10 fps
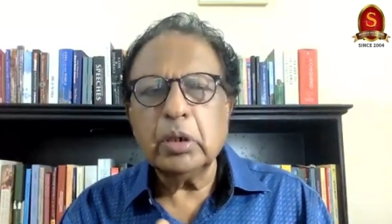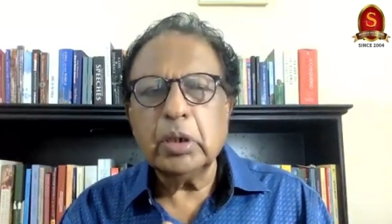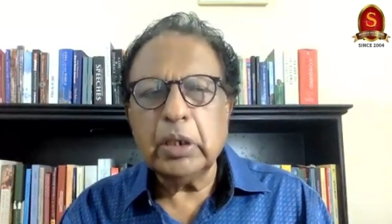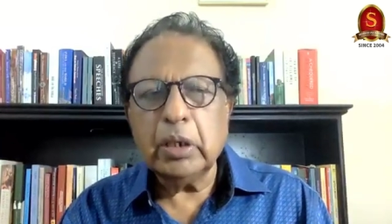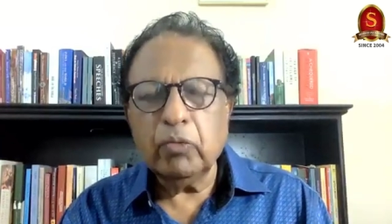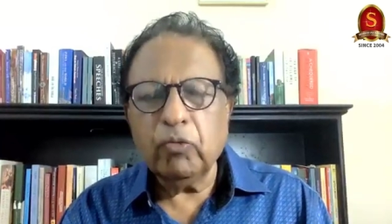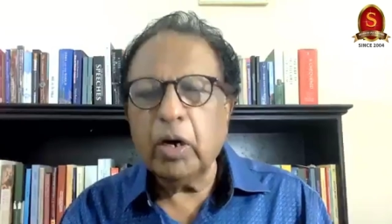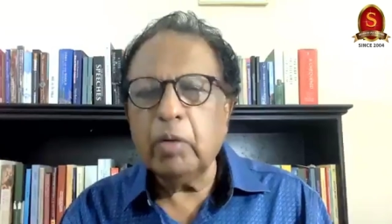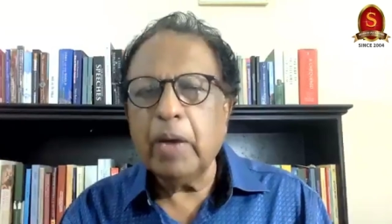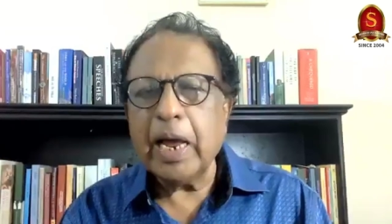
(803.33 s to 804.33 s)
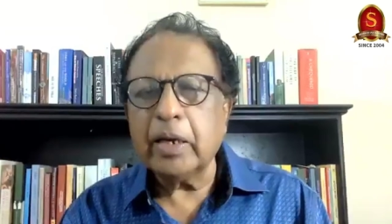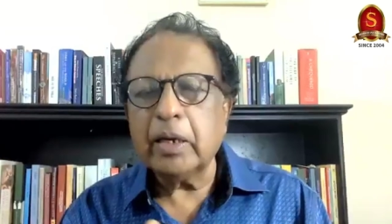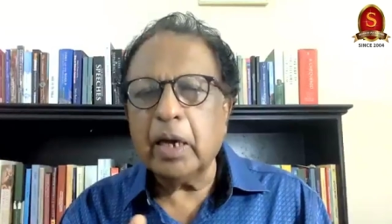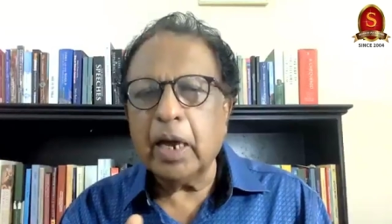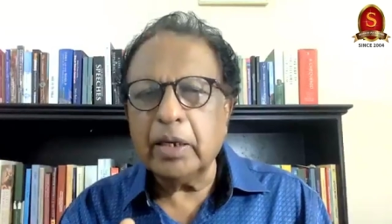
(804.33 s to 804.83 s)
the World Bank
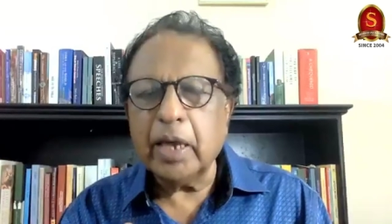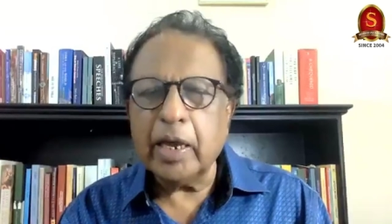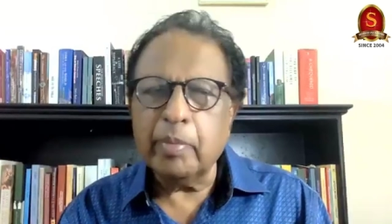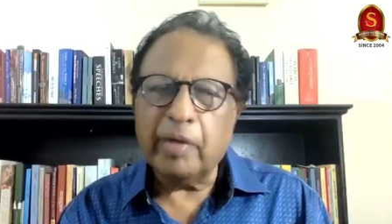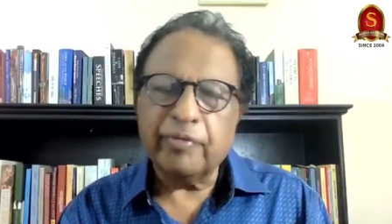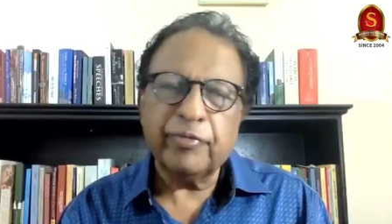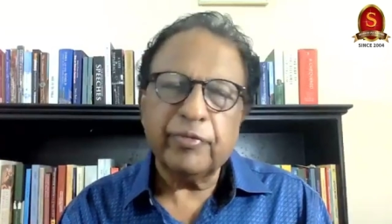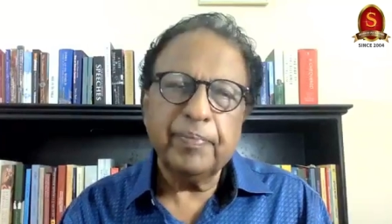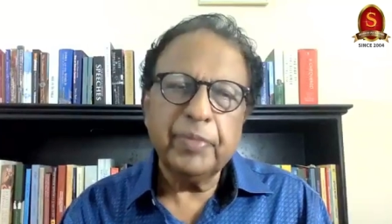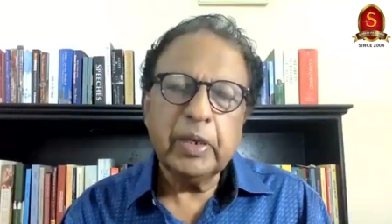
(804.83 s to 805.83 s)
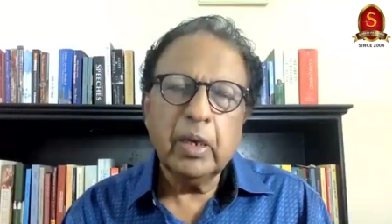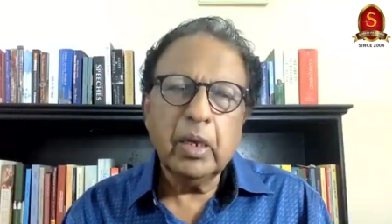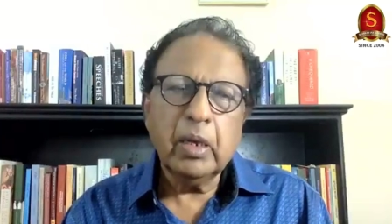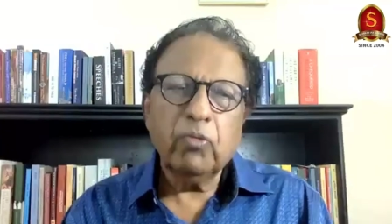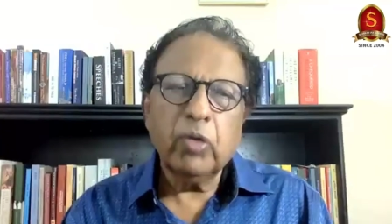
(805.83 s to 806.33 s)
and the I M F.
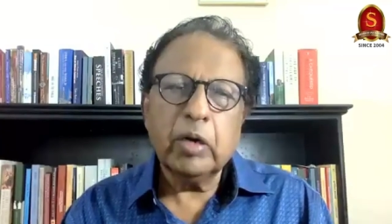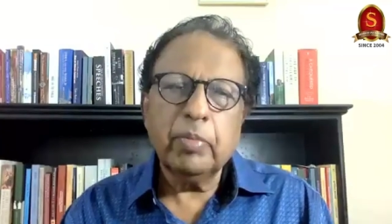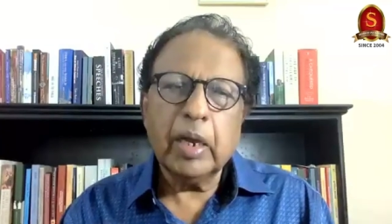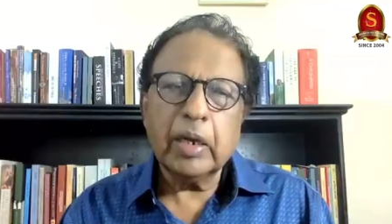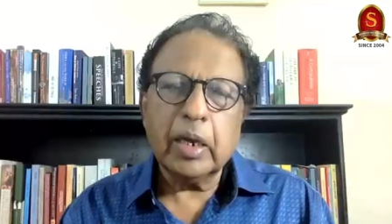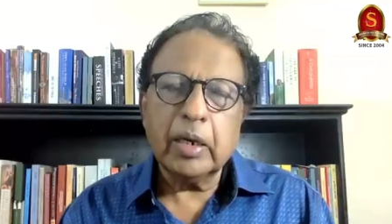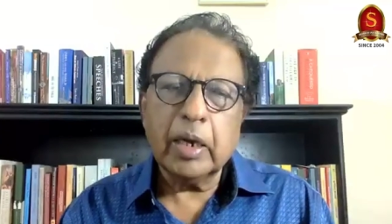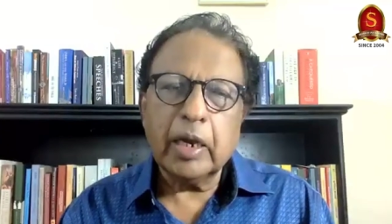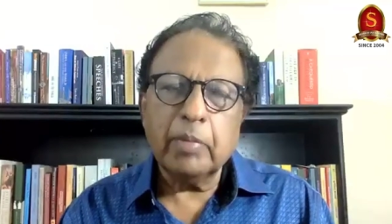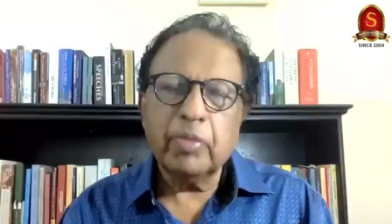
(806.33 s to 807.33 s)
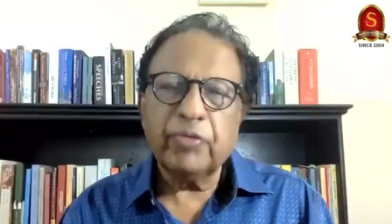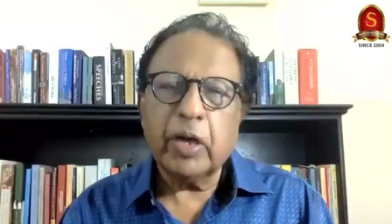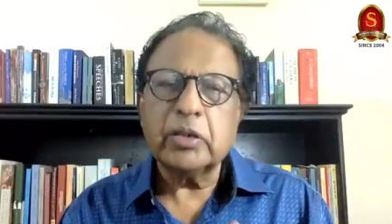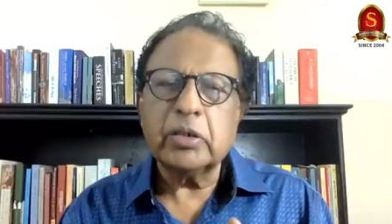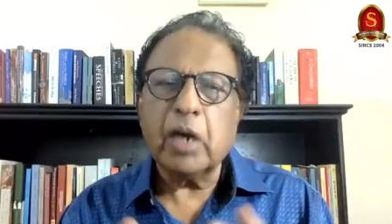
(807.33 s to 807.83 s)
World Bank and I M F
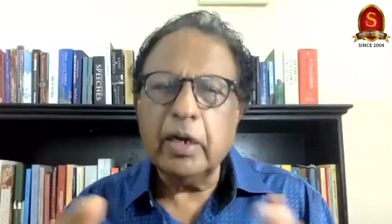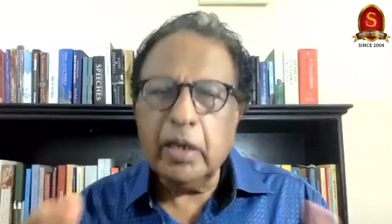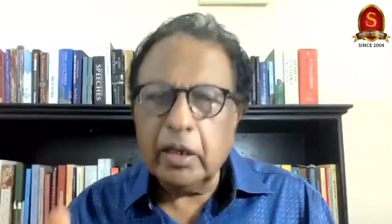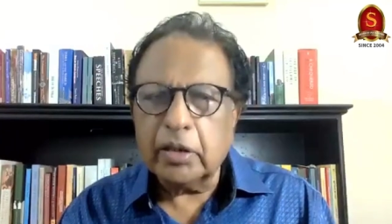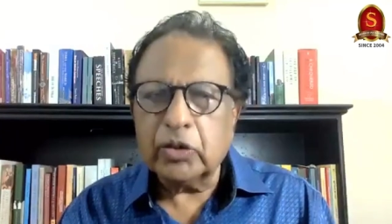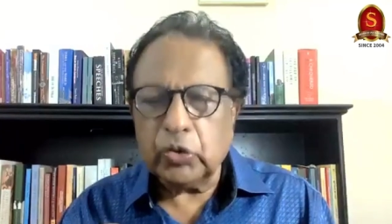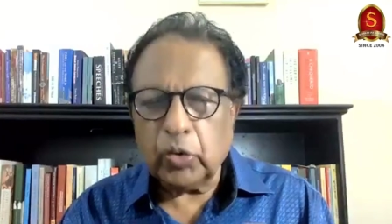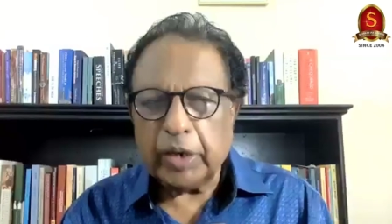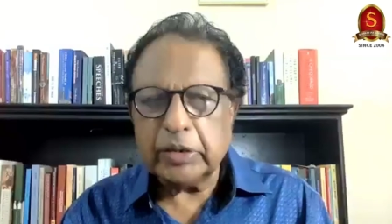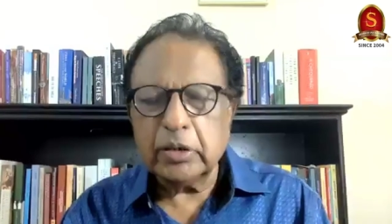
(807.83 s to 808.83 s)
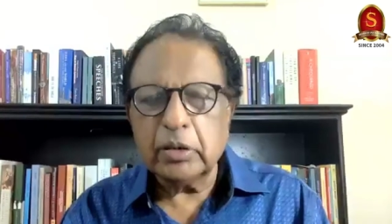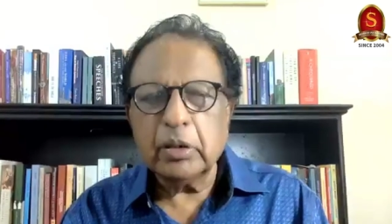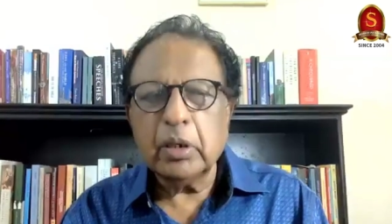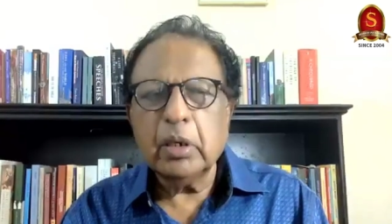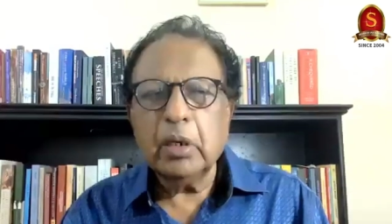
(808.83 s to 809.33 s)
are studying the situation,
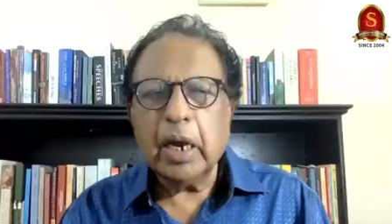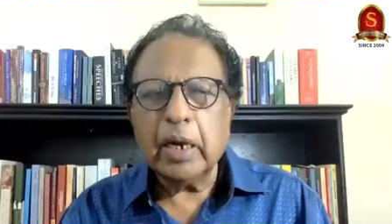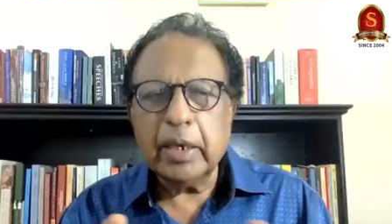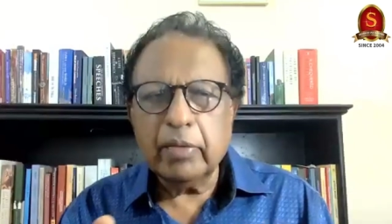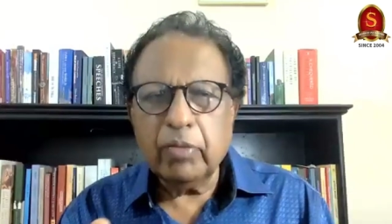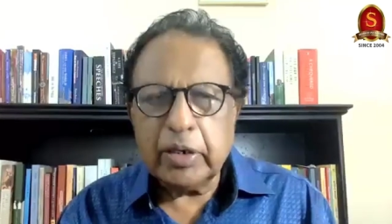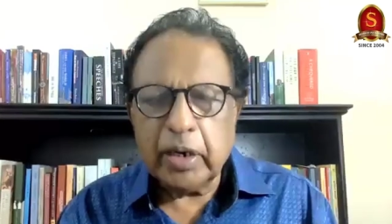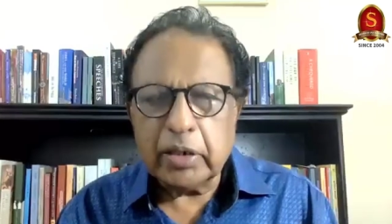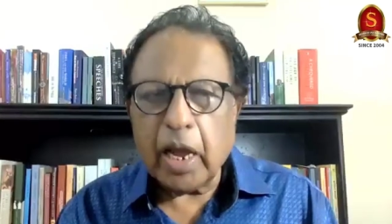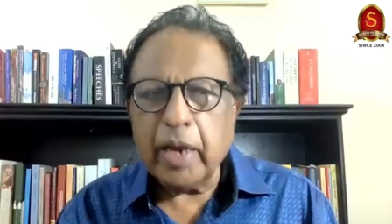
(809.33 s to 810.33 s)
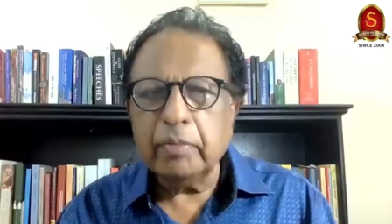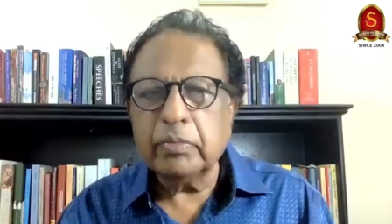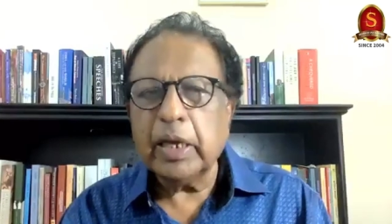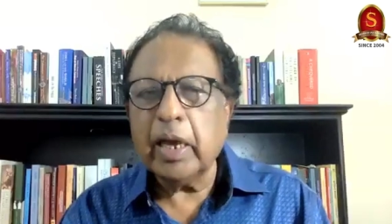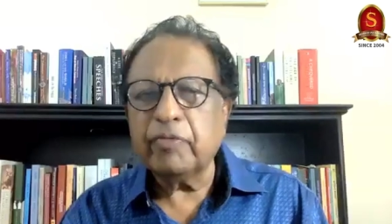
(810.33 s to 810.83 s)
and they will take
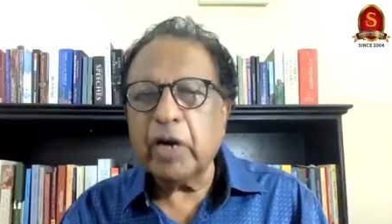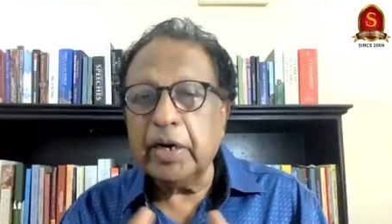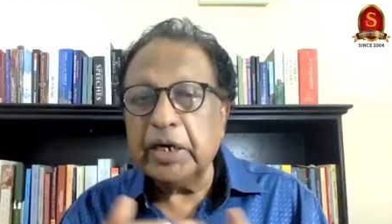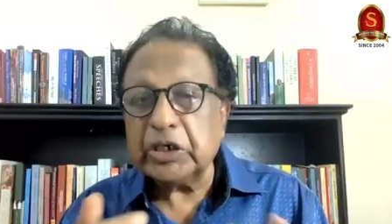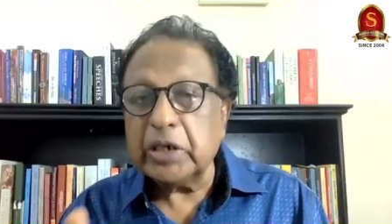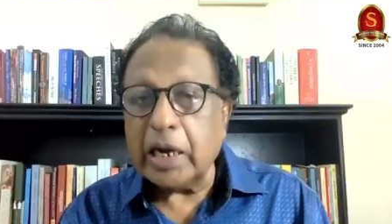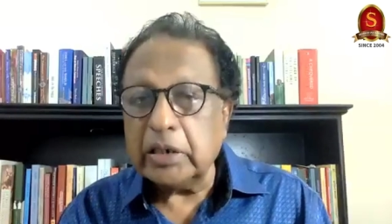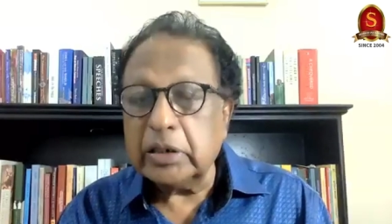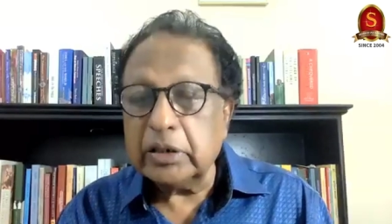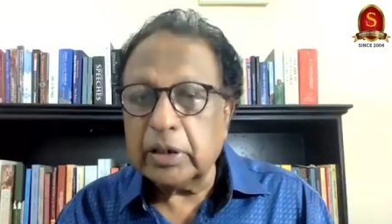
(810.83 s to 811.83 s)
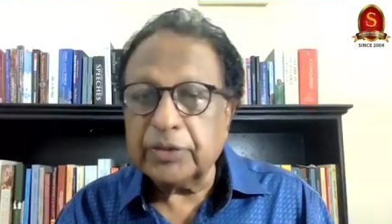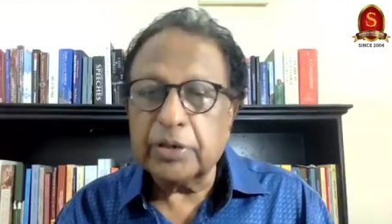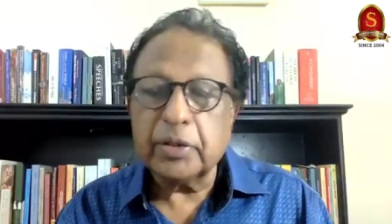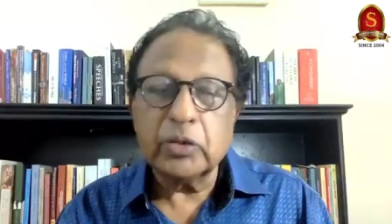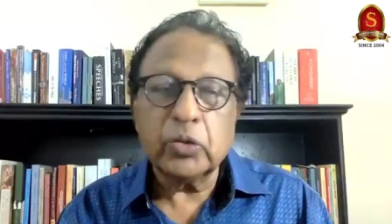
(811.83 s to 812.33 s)
time. They have conditionalities, et
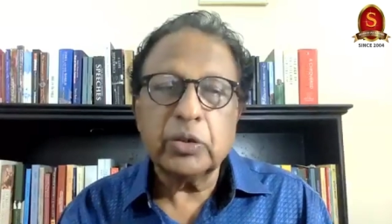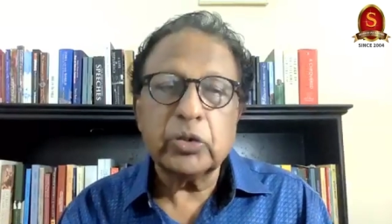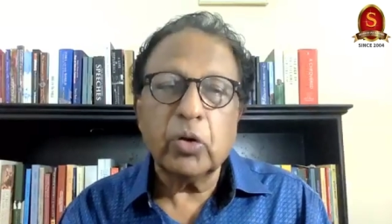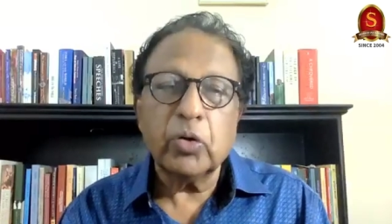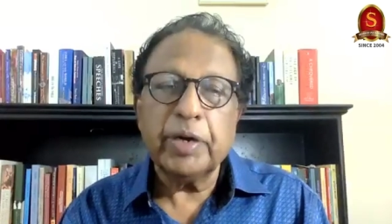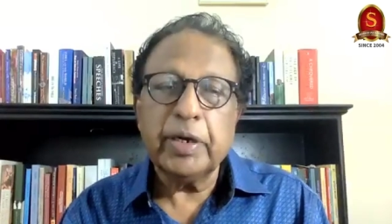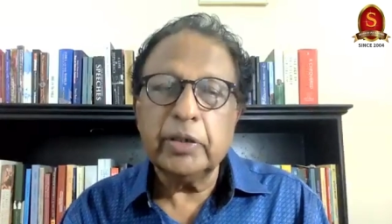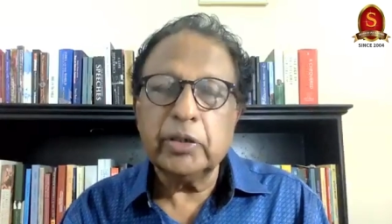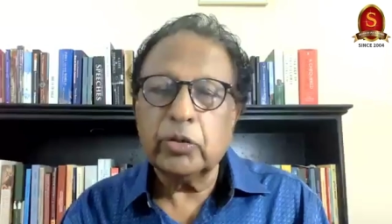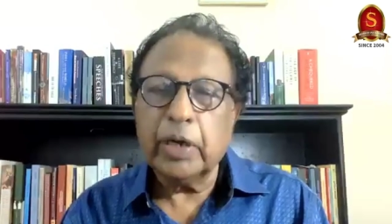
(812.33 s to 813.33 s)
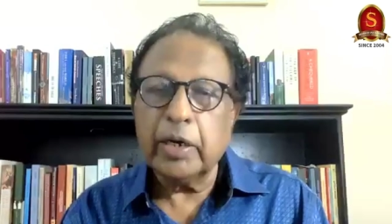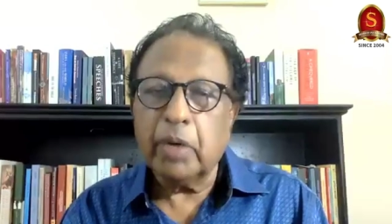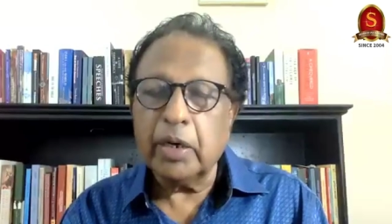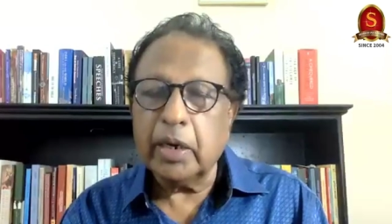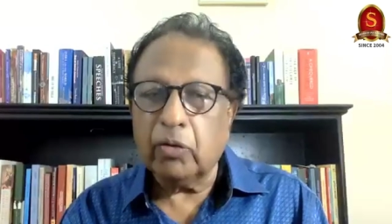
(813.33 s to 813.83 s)
cetera. So it's not very easy to get
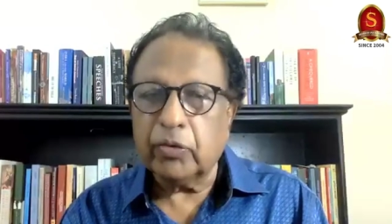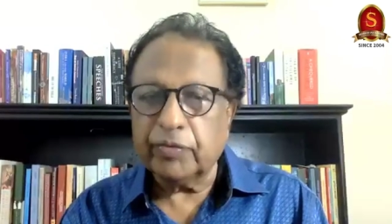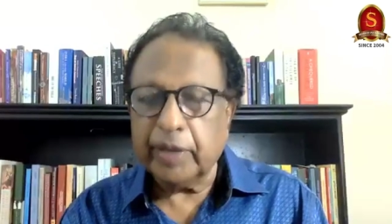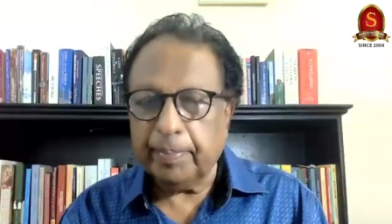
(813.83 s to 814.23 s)
money out of